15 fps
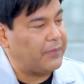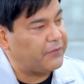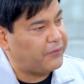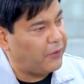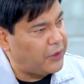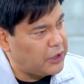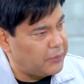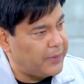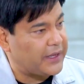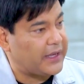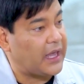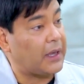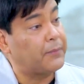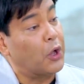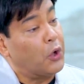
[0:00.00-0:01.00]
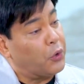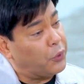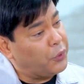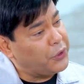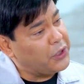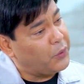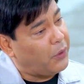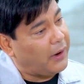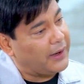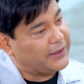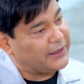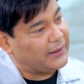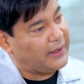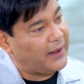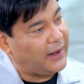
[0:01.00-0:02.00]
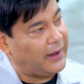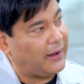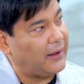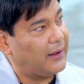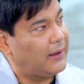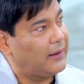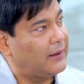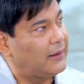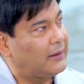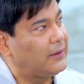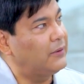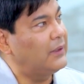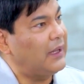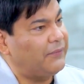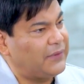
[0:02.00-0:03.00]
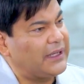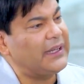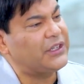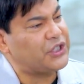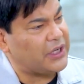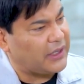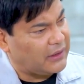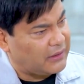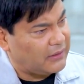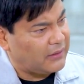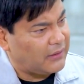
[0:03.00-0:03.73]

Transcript: Before you became who you are today, you loved teaching.